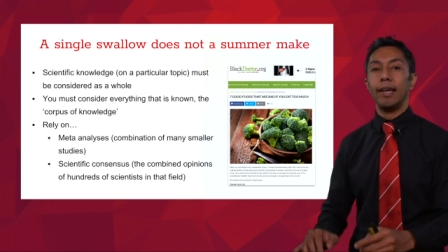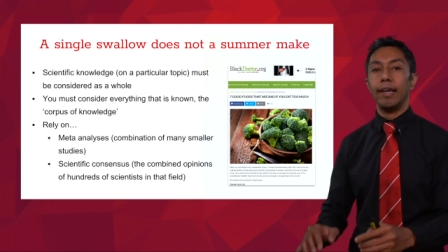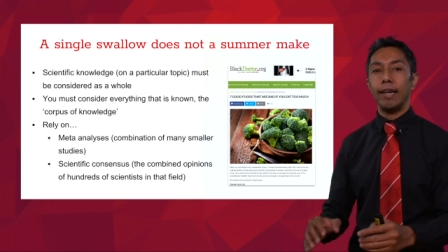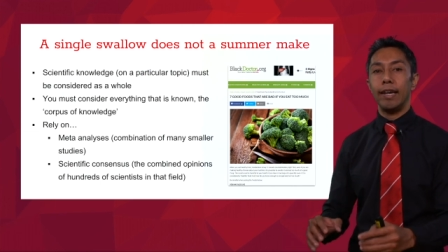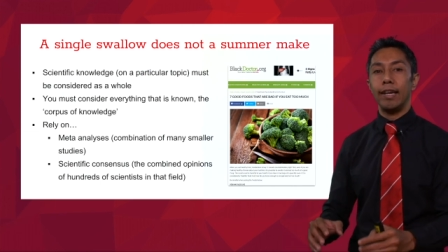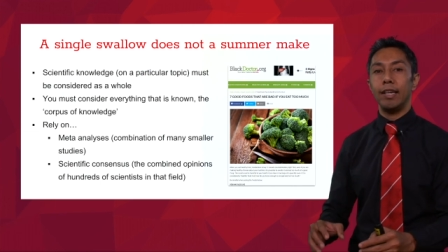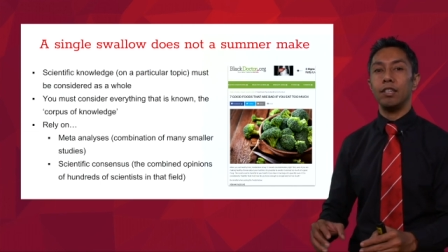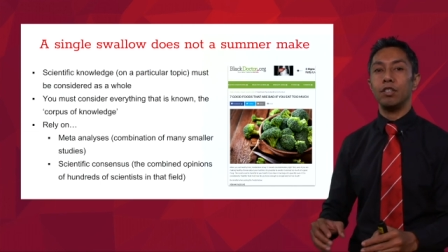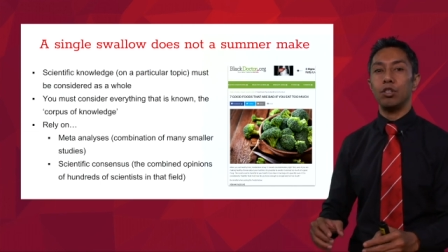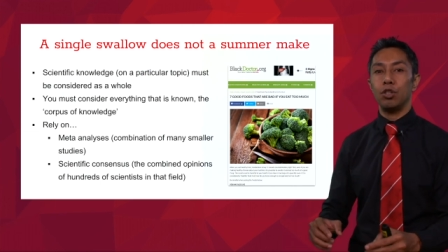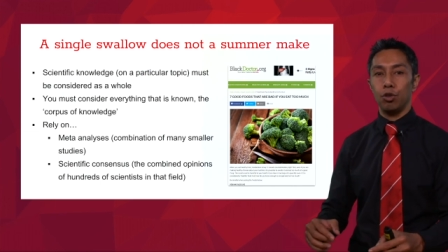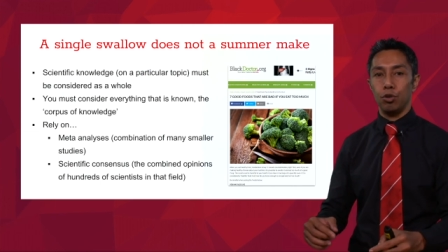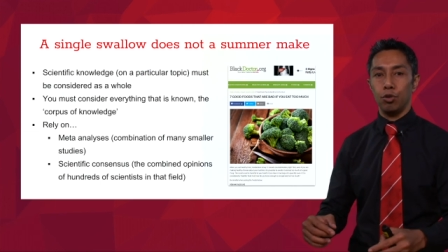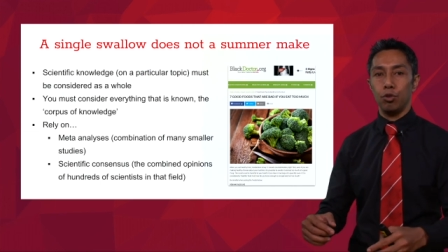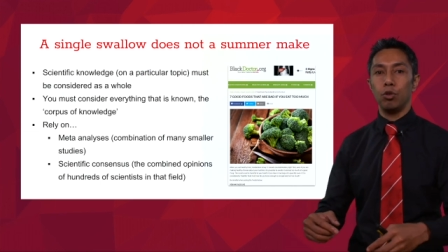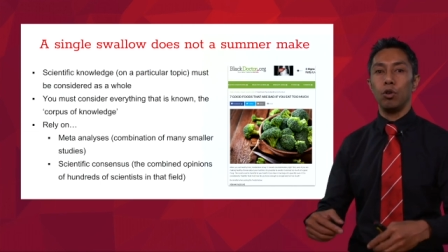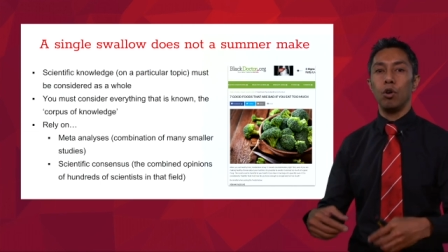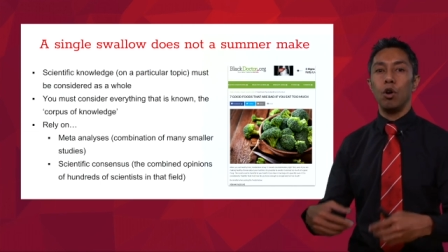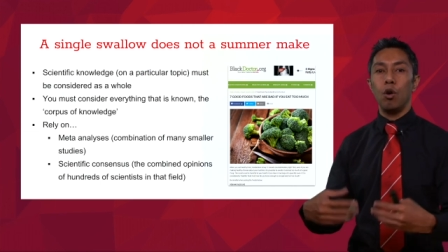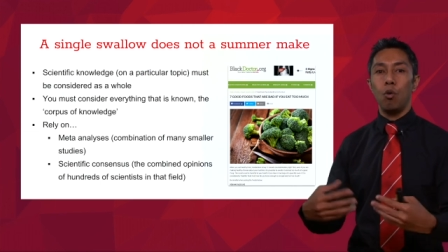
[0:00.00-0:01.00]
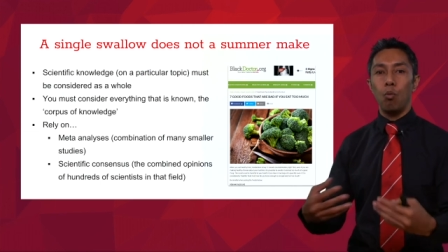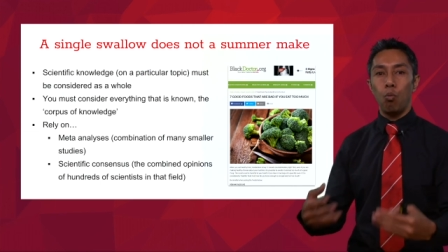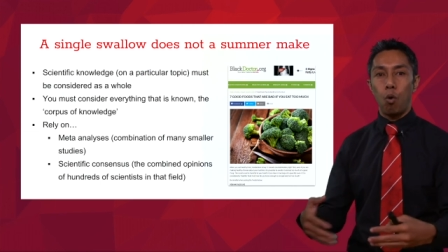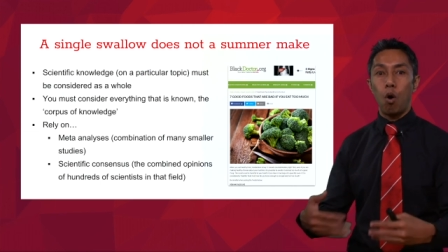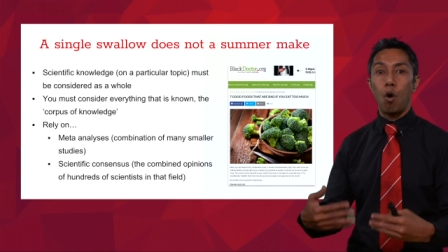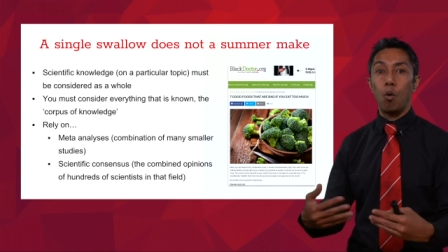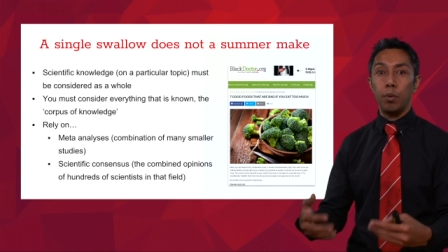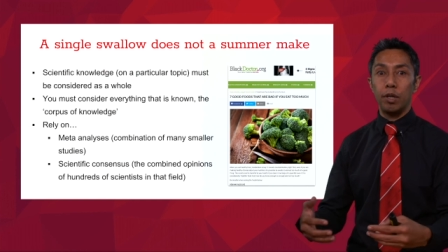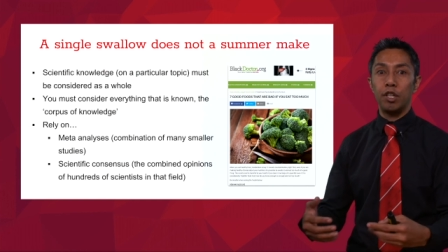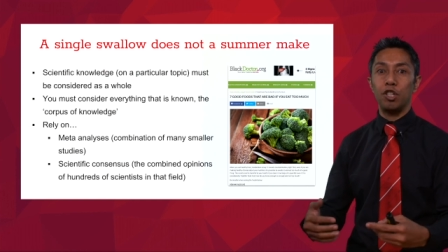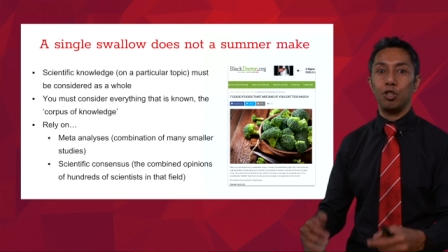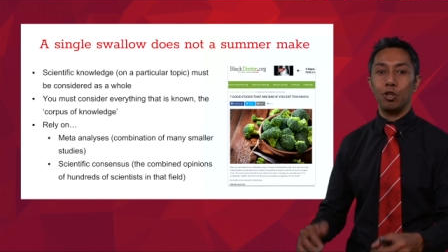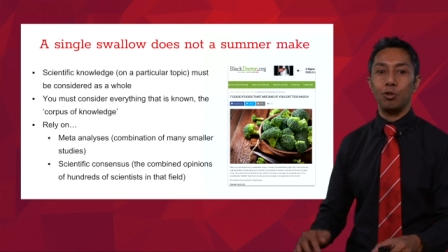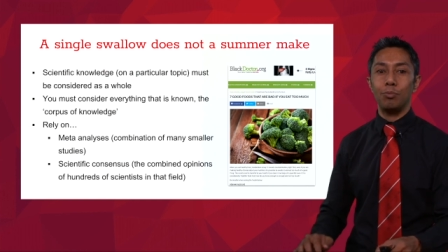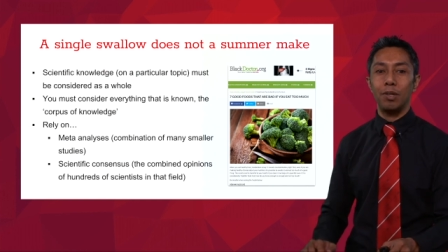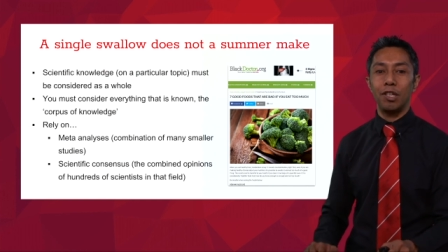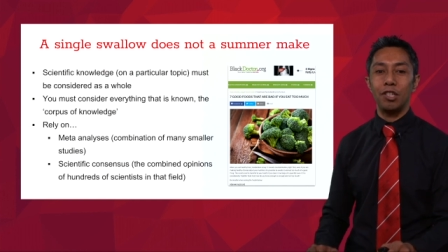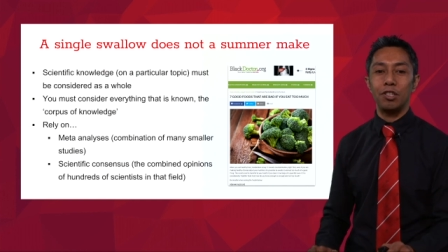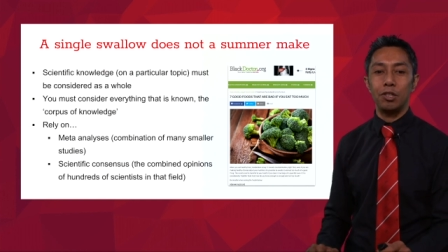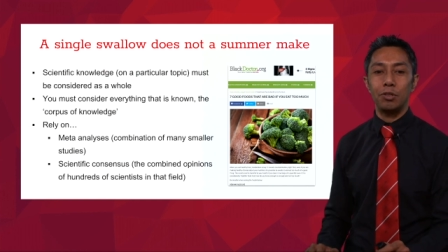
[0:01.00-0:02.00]
into what we should
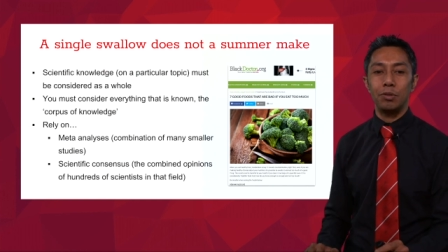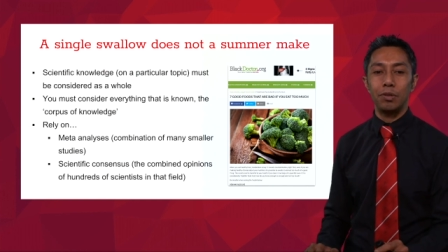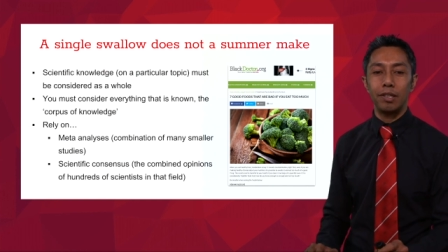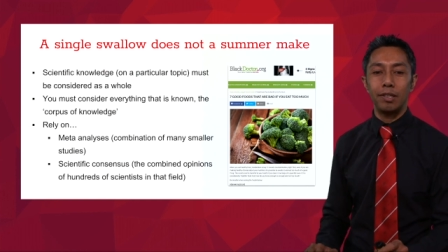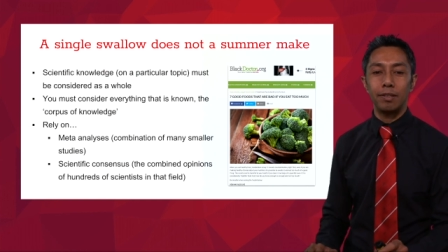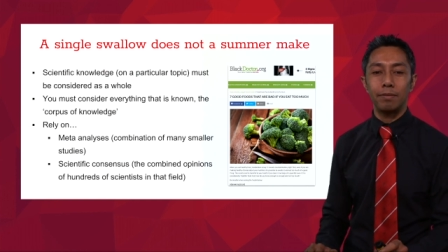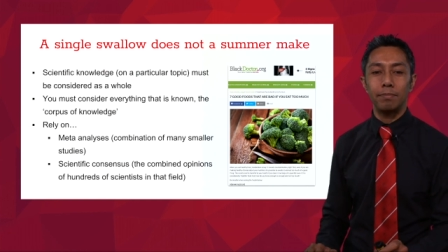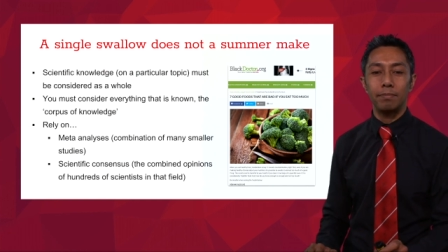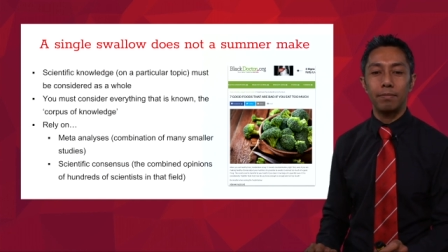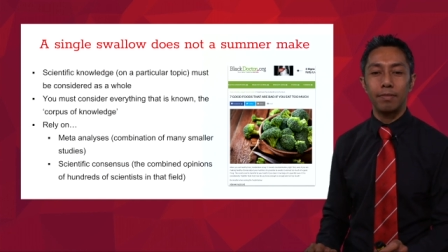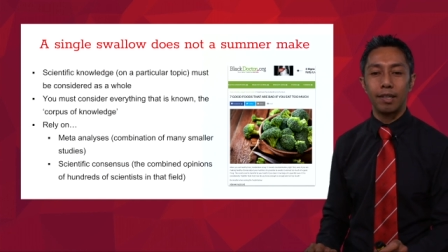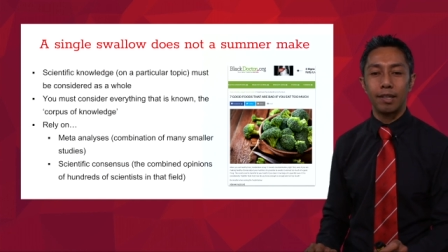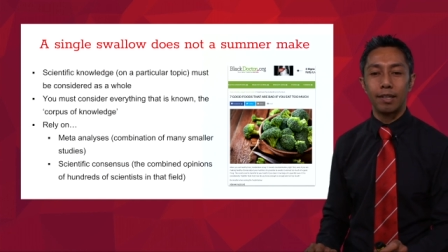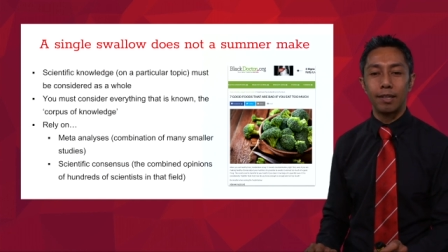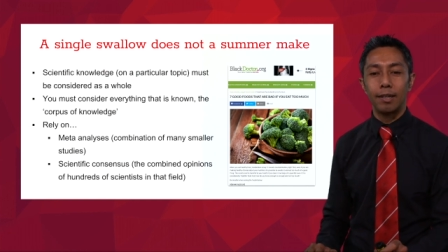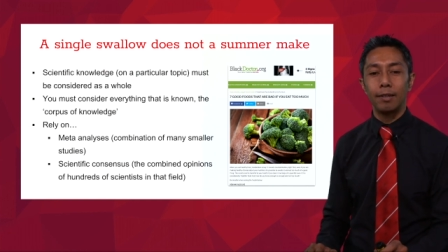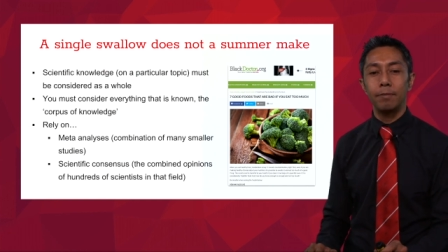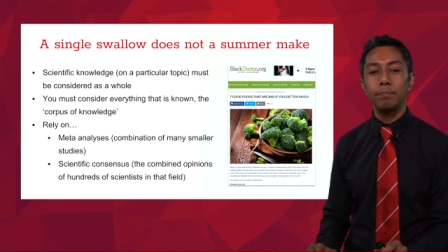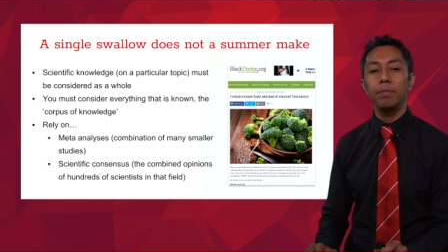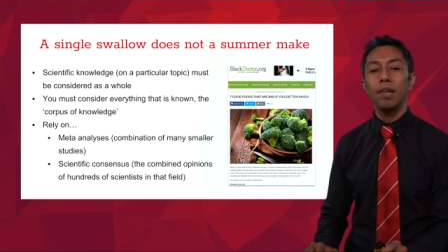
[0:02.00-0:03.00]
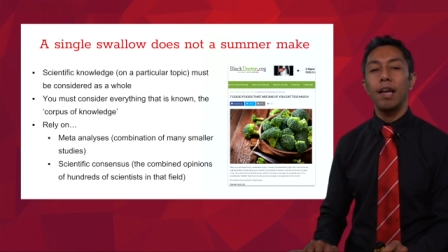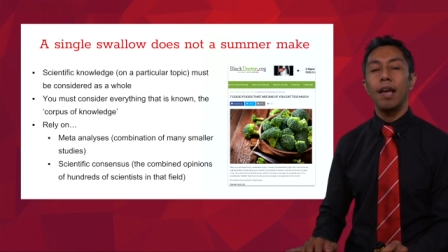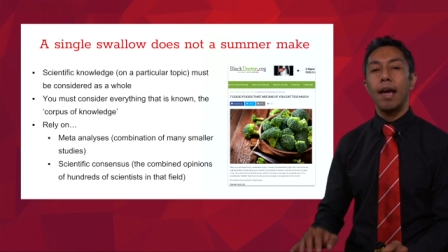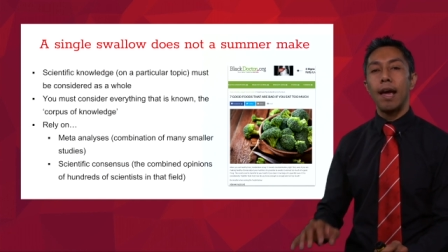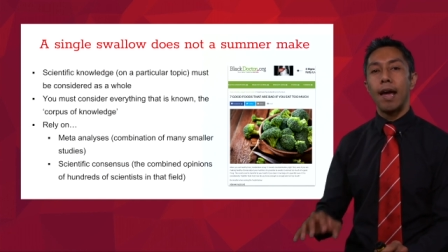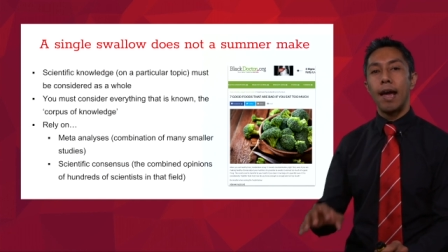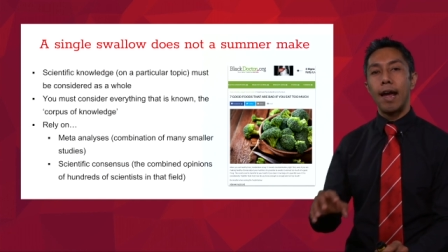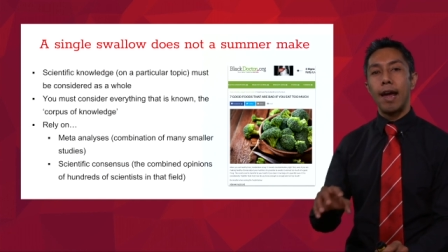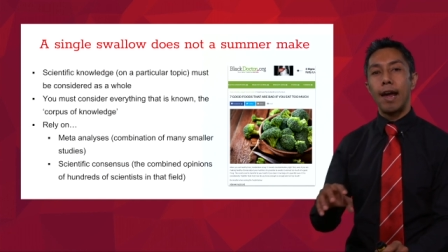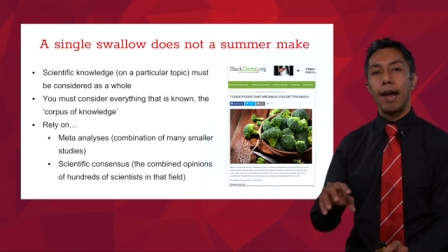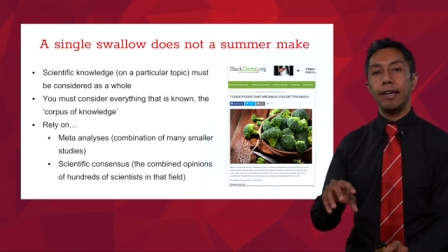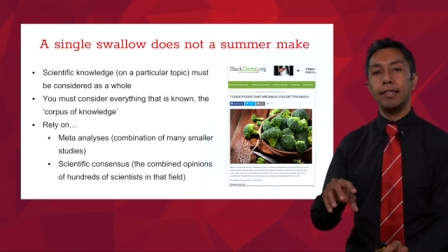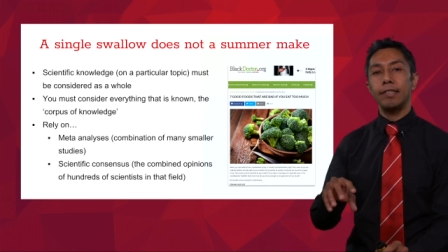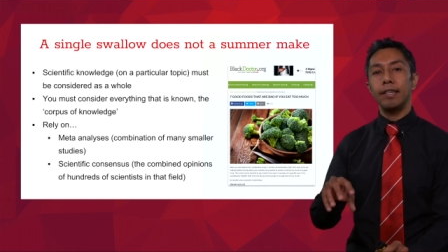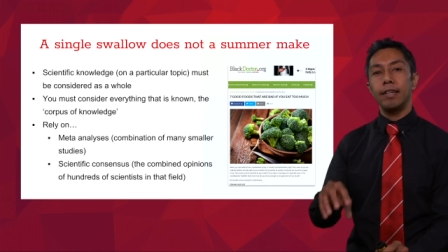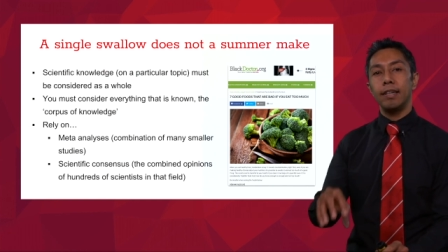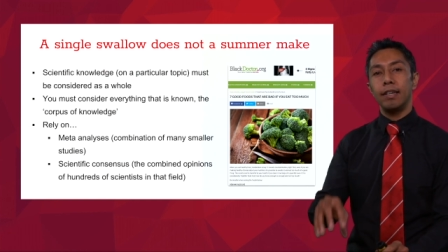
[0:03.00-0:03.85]
be doing. Mm -hmm. And